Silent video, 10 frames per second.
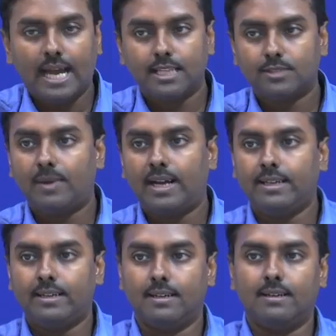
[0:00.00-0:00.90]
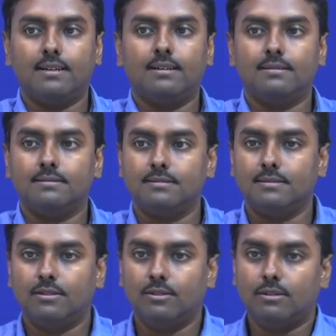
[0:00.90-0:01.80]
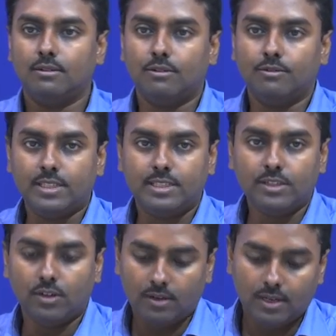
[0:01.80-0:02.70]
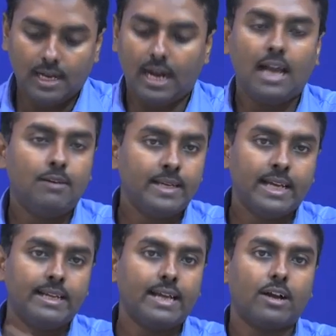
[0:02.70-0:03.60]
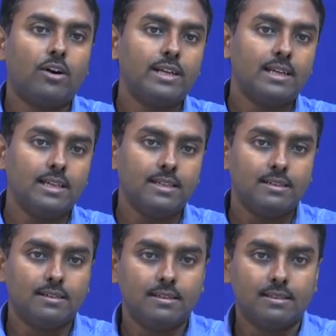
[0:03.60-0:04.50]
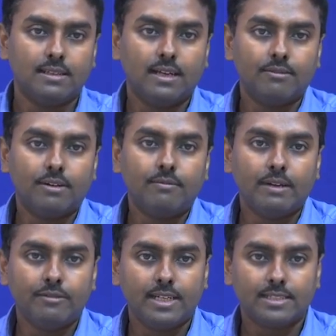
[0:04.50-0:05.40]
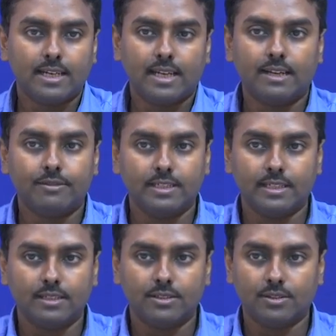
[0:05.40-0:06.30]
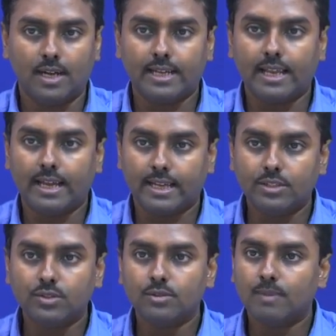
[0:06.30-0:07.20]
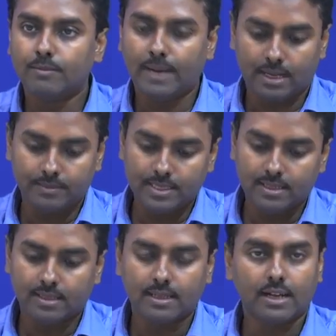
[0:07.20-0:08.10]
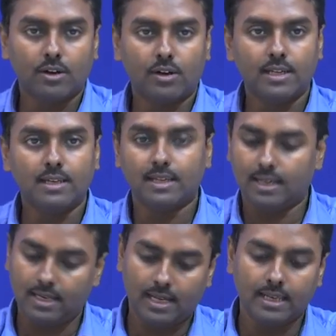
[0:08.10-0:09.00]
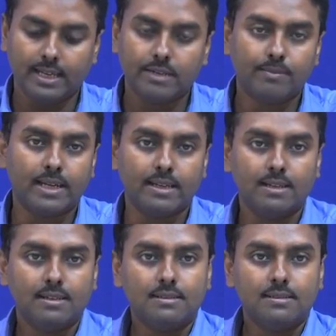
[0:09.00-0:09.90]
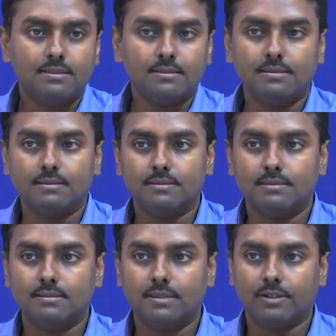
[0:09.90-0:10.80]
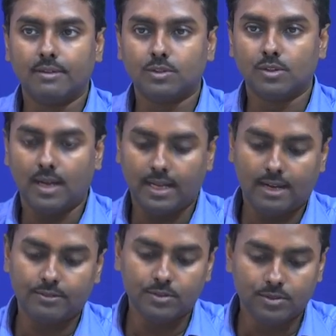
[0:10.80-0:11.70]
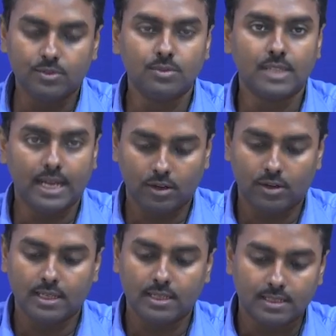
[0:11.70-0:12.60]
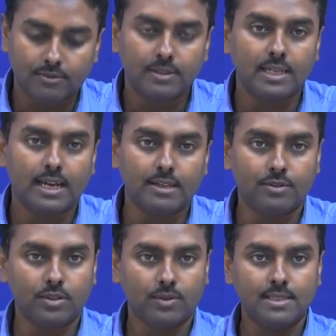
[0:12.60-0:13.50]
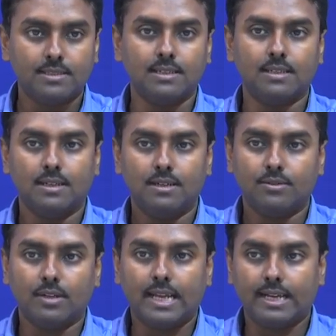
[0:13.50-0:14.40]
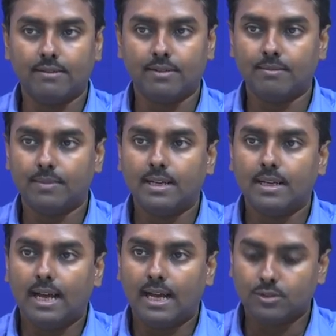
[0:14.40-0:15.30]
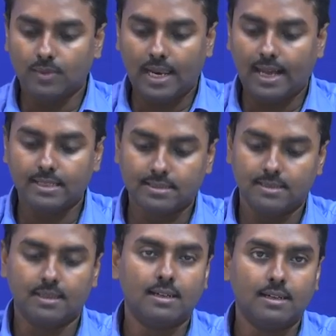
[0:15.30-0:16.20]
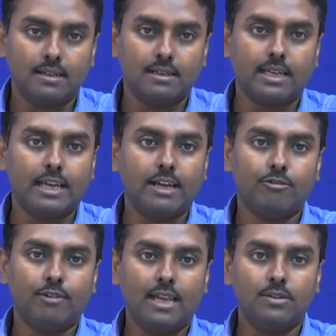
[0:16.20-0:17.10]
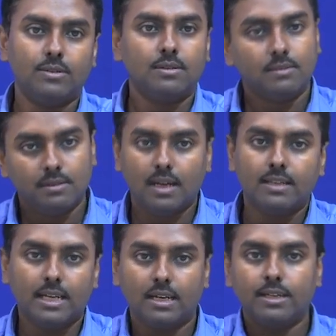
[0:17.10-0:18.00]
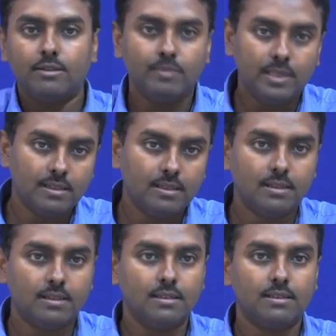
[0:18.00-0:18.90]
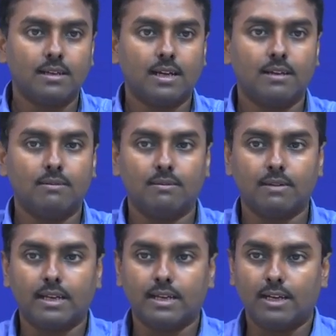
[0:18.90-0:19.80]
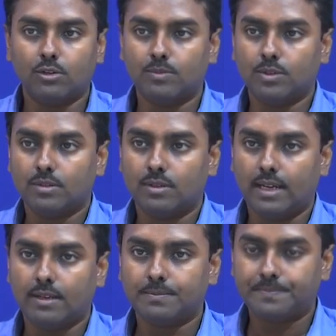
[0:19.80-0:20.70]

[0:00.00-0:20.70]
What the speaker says: as my VCO, I will be getting accordingly the FM deviation and everything. So, I can choose my parameter accordingly and I will get my FM. So, I have to choose accordingly the free running frequency for that FM as well as the kf value, and that will give me the correct output, right.